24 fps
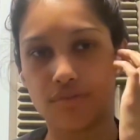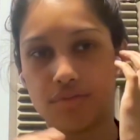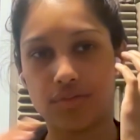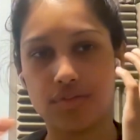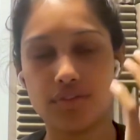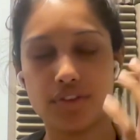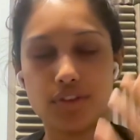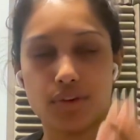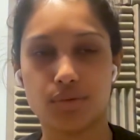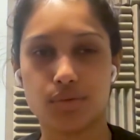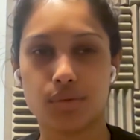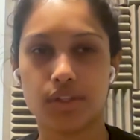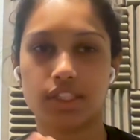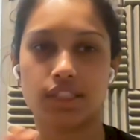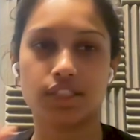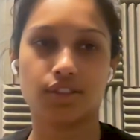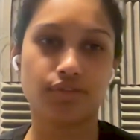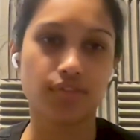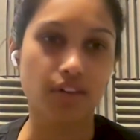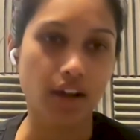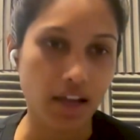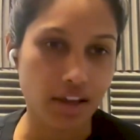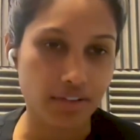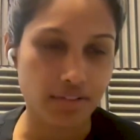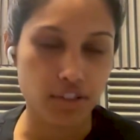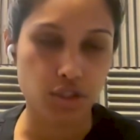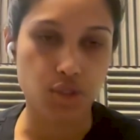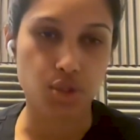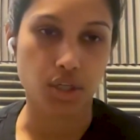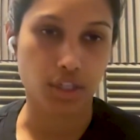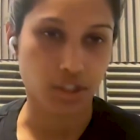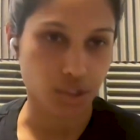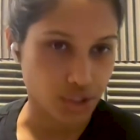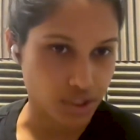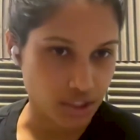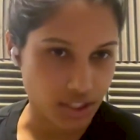the RISC-V
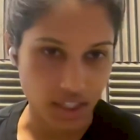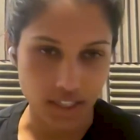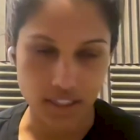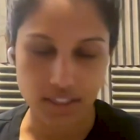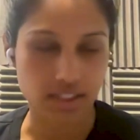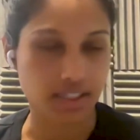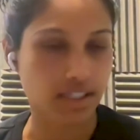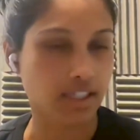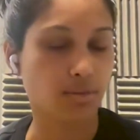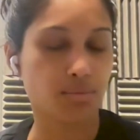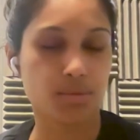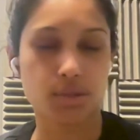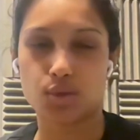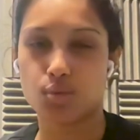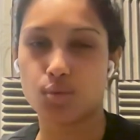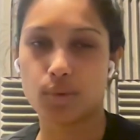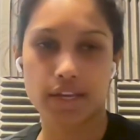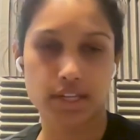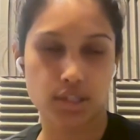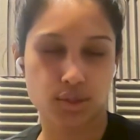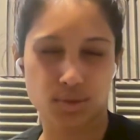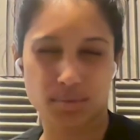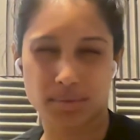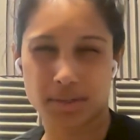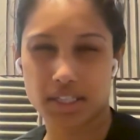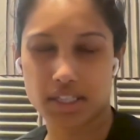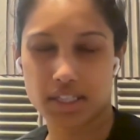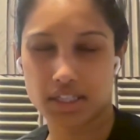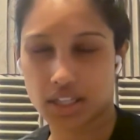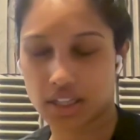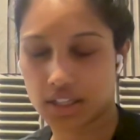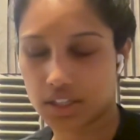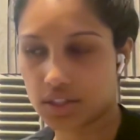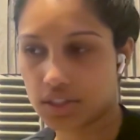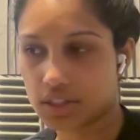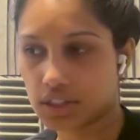instruction set, it's going to be way too many
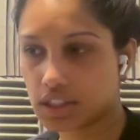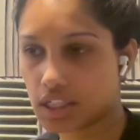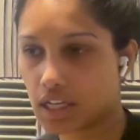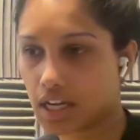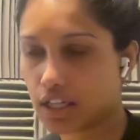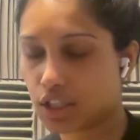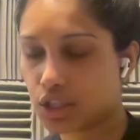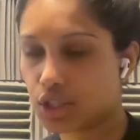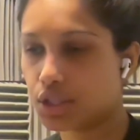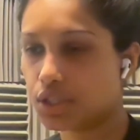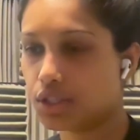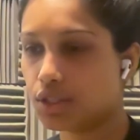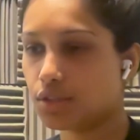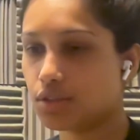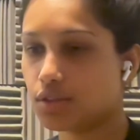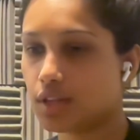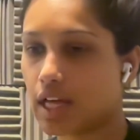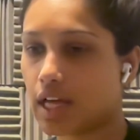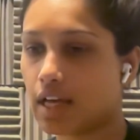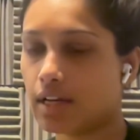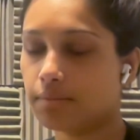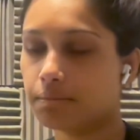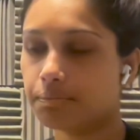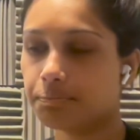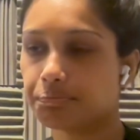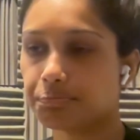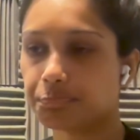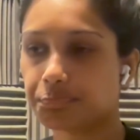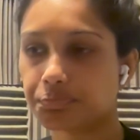cycles to actually do that.